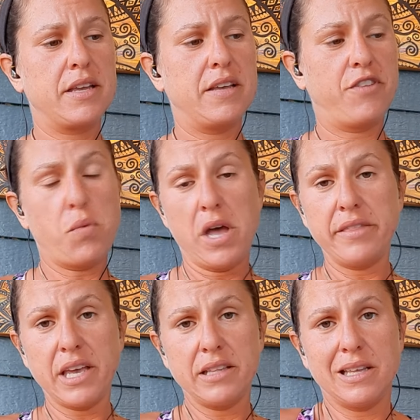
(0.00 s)
If you
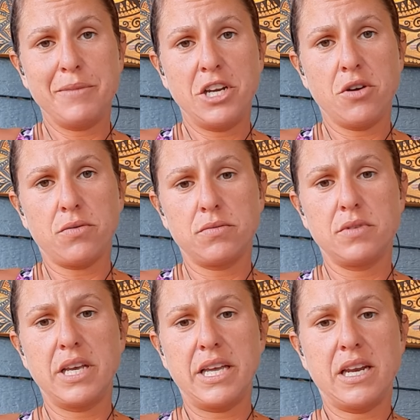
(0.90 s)
want that, let me know.
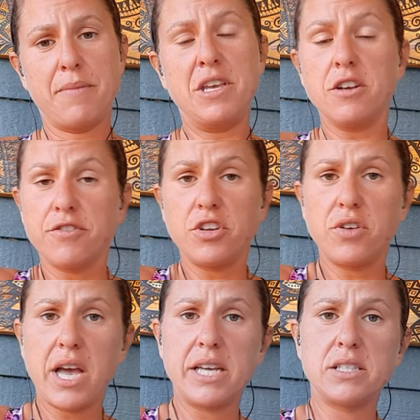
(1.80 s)
And I'm here for you
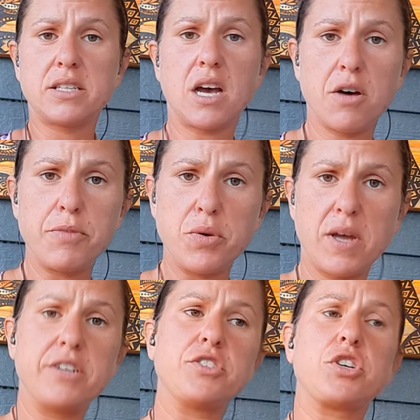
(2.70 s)
guys to help you
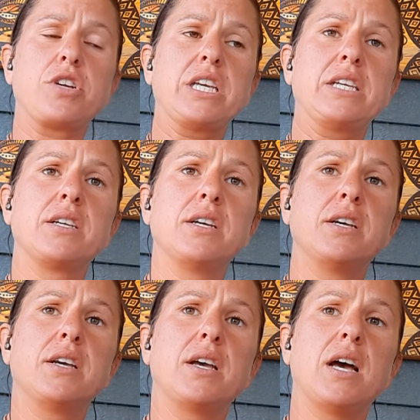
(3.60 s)
on your journey.
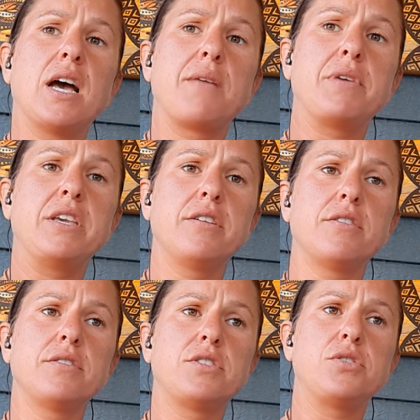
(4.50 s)
I'm
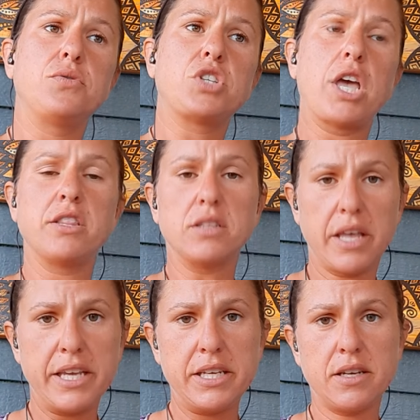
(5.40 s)
here to shine the
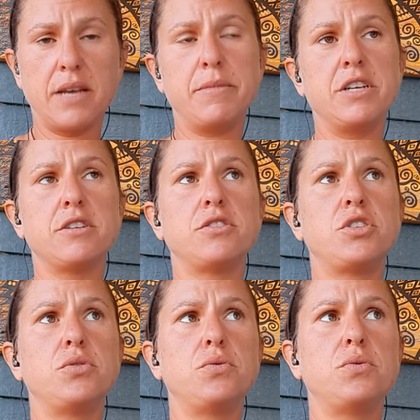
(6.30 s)
light. I'm here
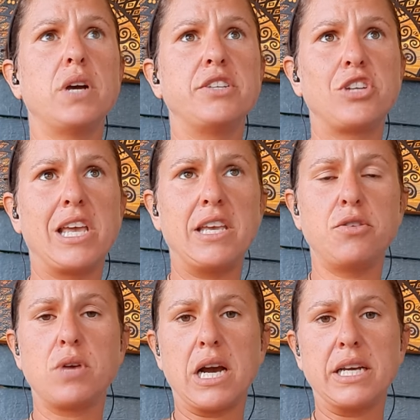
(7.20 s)
to educate
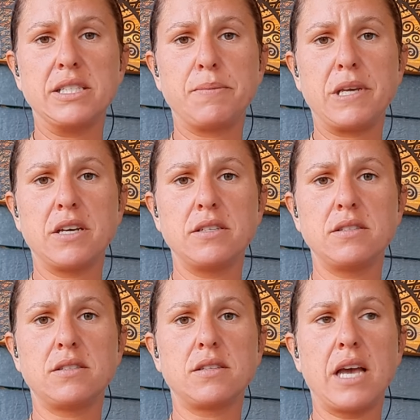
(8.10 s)
you guys,
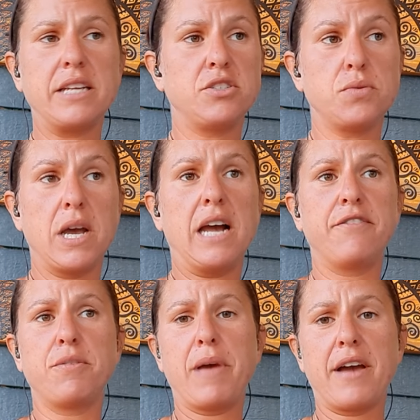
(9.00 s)
because I do
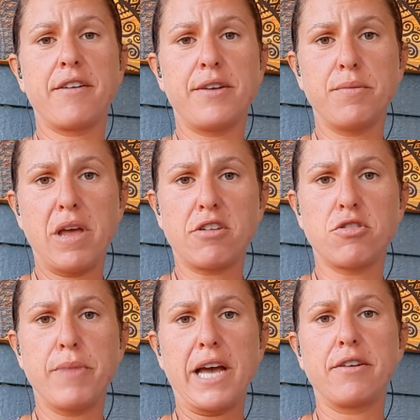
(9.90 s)
have the background, the
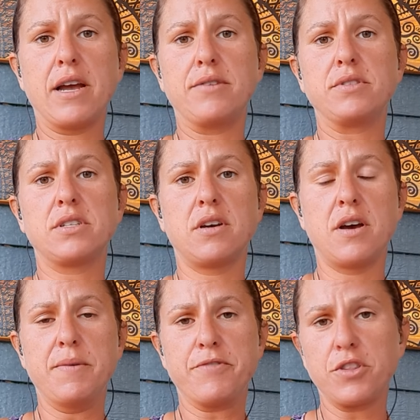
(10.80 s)
medical background.
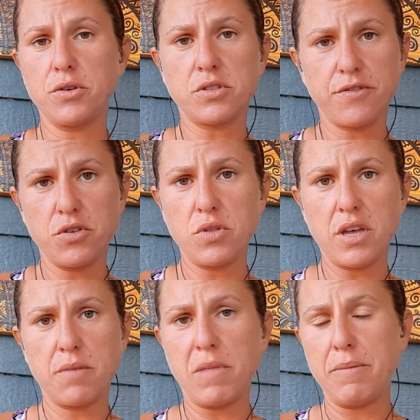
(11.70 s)
For those of you
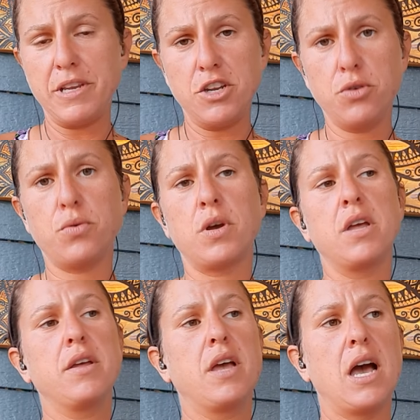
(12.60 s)
that may be new,
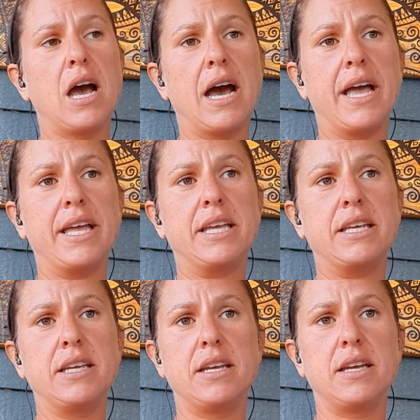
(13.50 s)
I